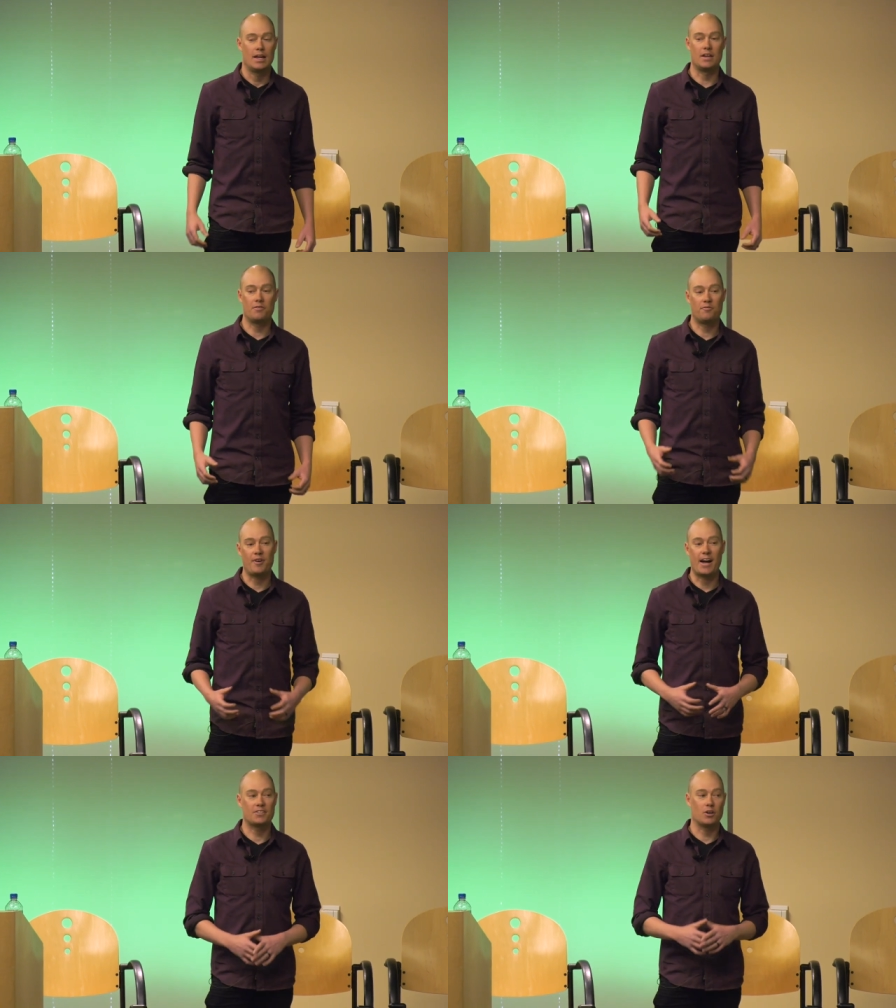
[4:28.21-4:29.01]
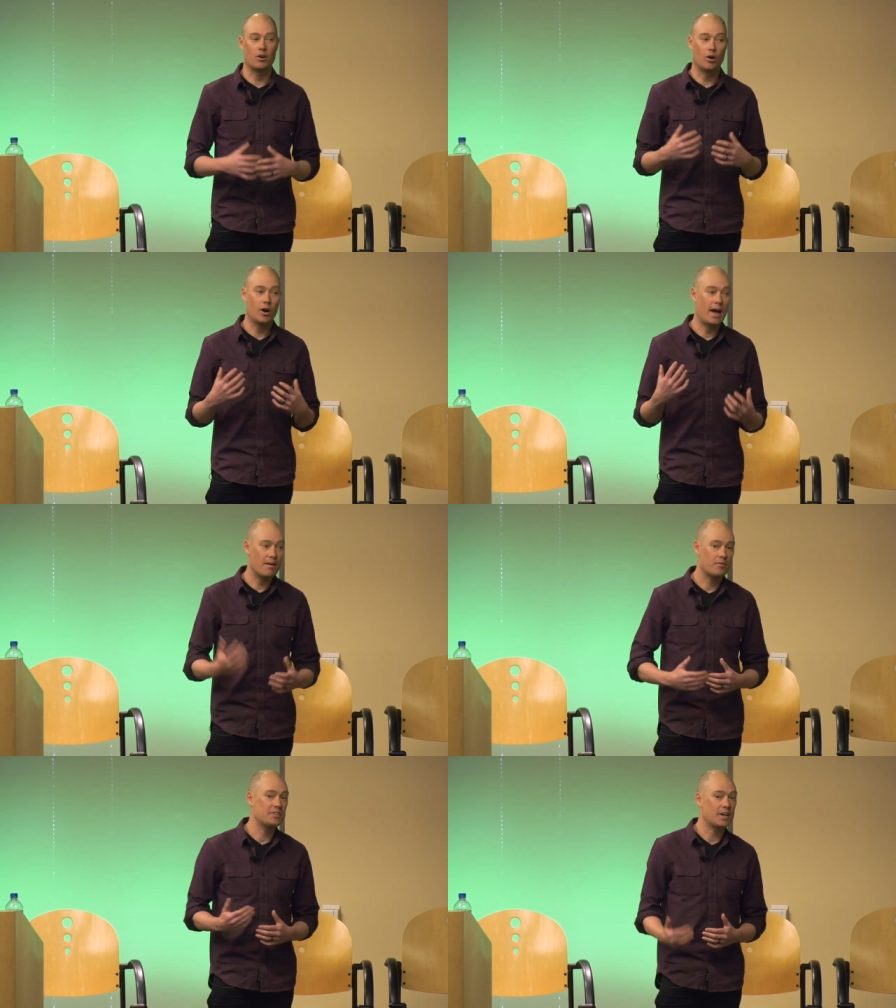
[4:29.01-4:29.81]
And in fact,
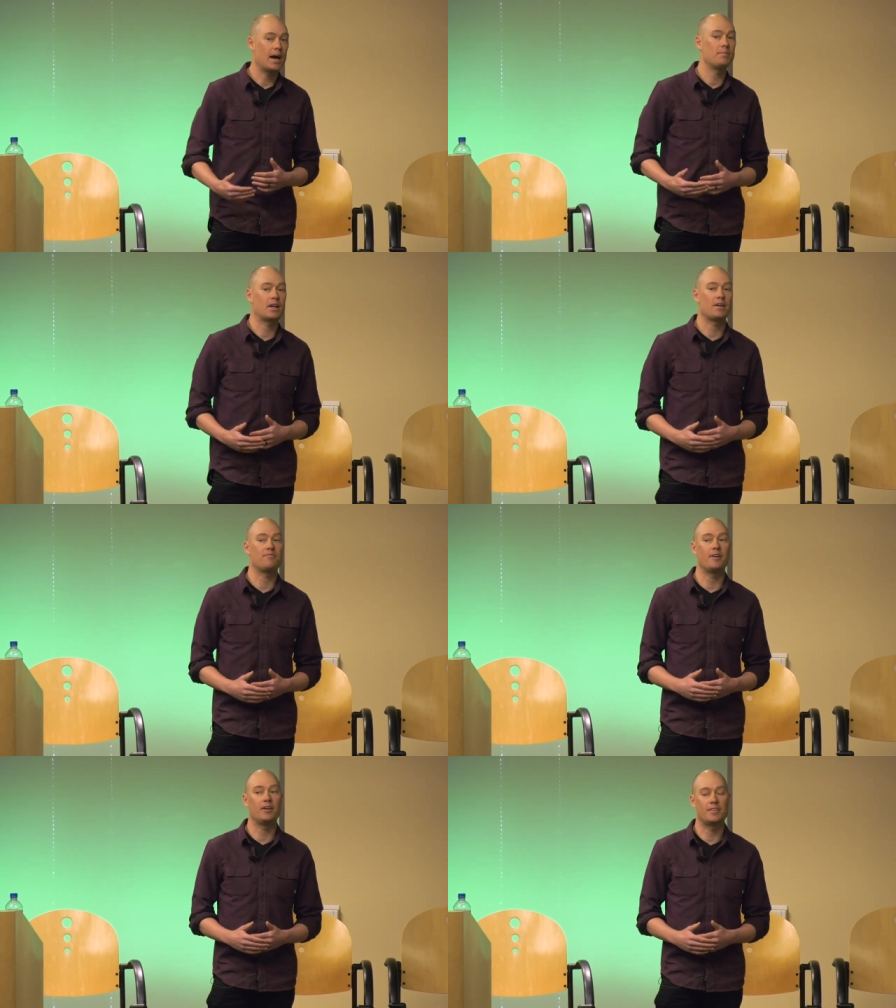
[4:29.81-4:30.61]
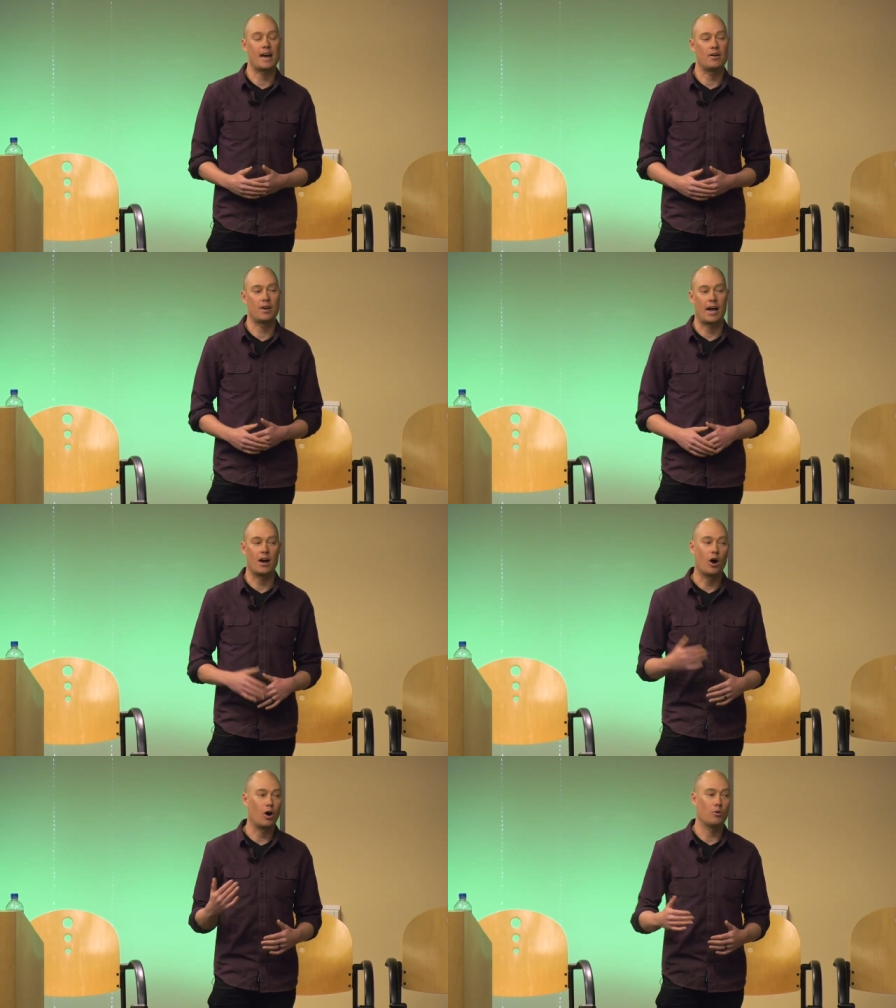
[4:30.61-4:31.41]
every time that I fell down,
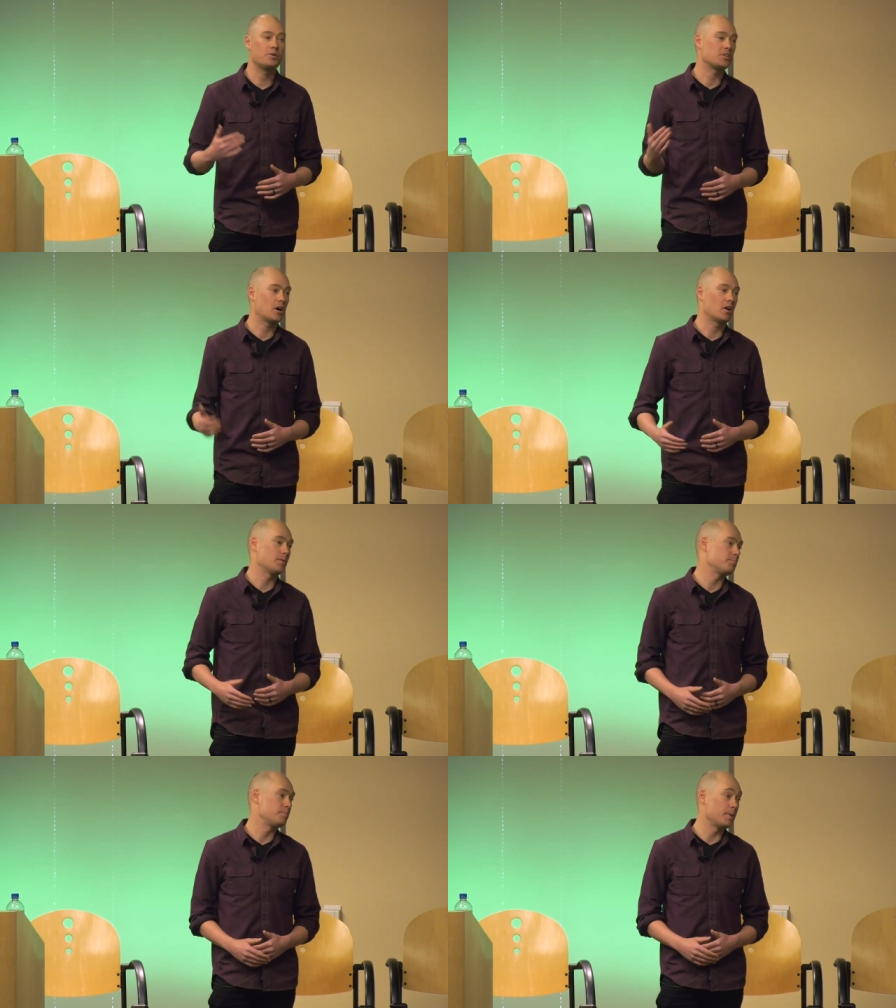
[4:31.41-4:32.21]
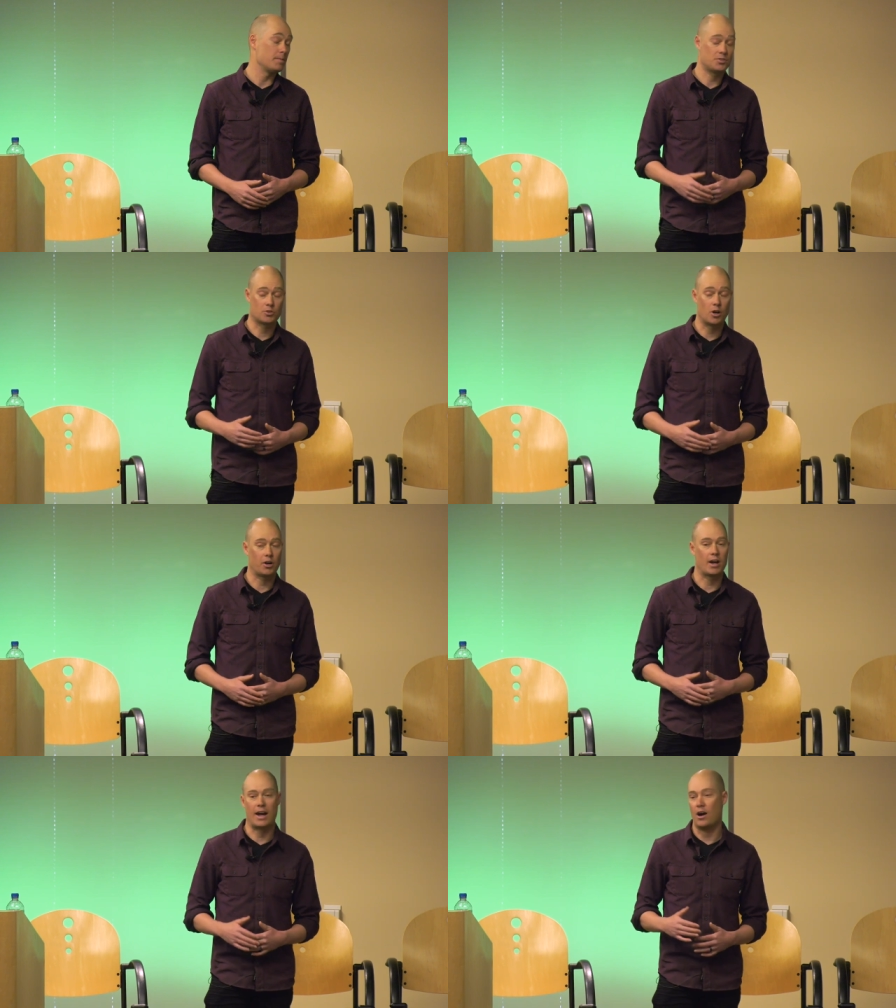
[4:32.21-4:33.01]
I always got up
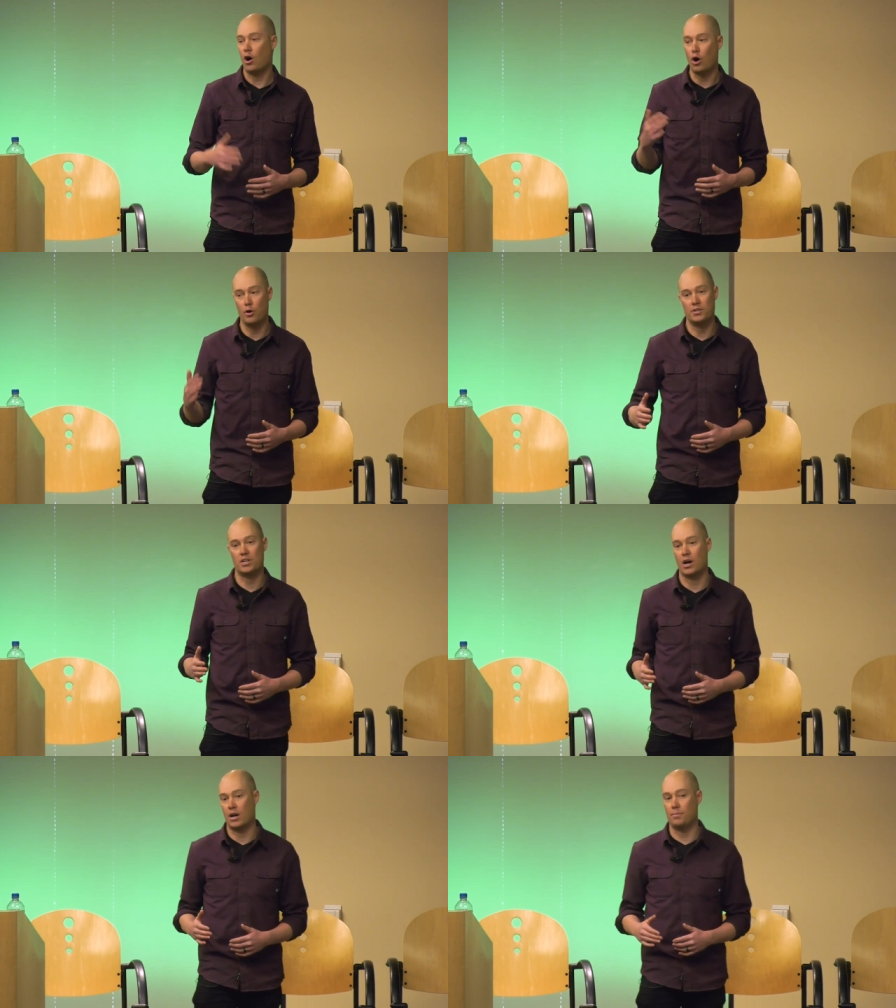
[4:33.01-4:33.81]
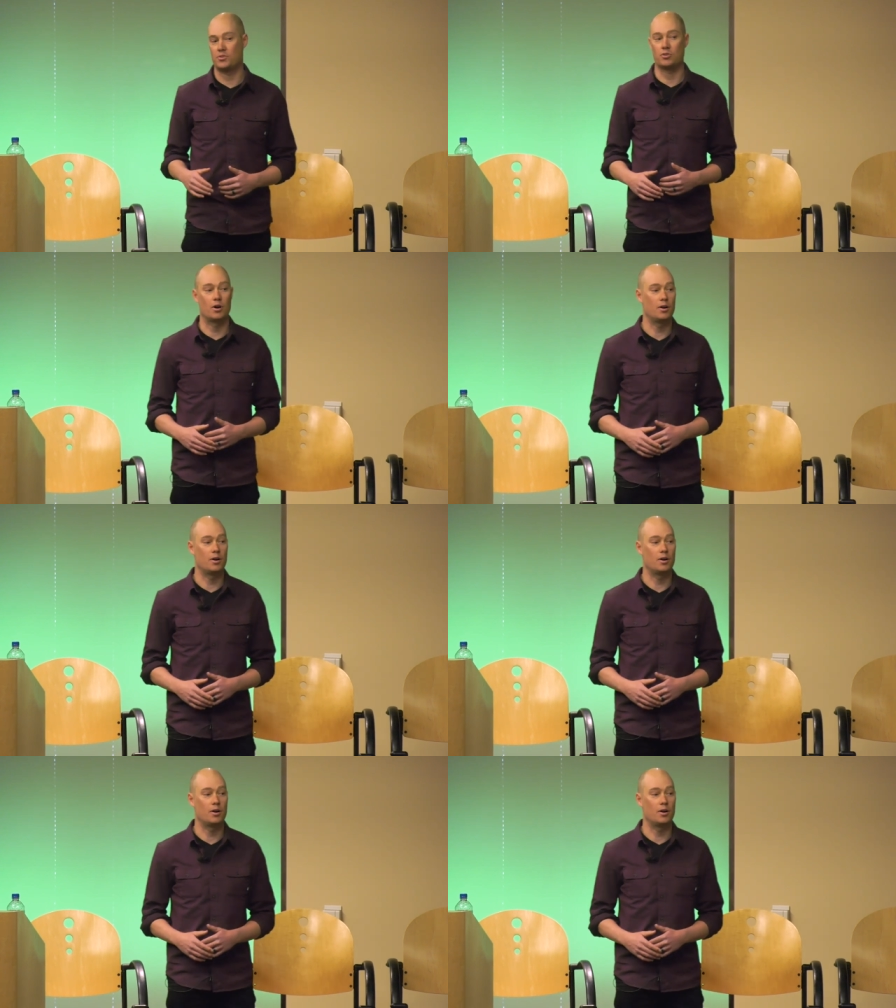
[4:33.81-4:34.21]
stronger. I always got up